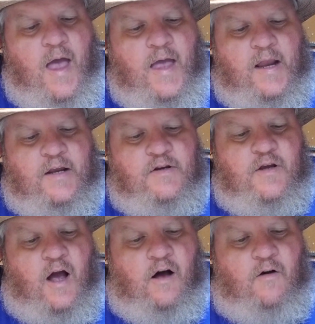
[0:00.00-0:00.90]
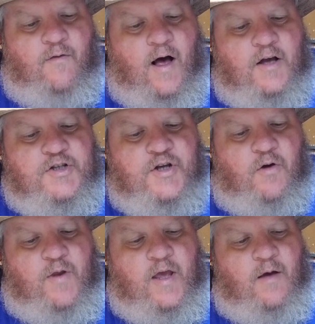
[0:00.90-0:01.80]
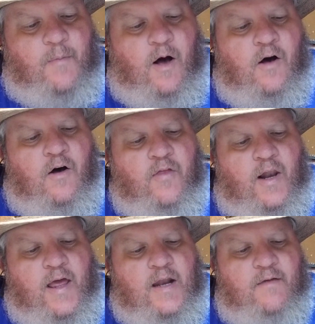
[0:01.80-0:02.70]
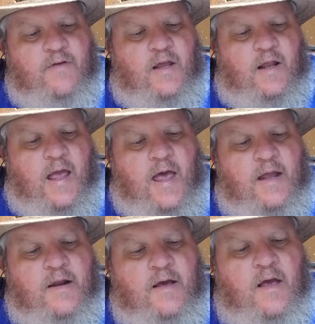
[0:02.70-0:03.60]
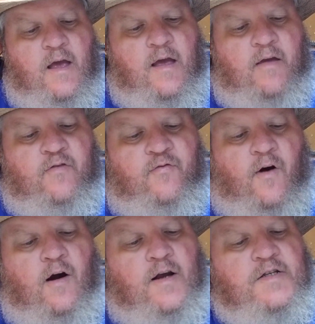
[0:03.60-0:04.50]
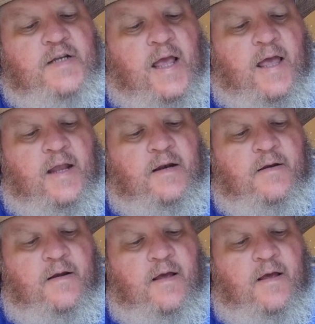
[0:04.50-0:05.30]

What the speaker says: And Yahovah showed him all the land of Gilead as far as Dan,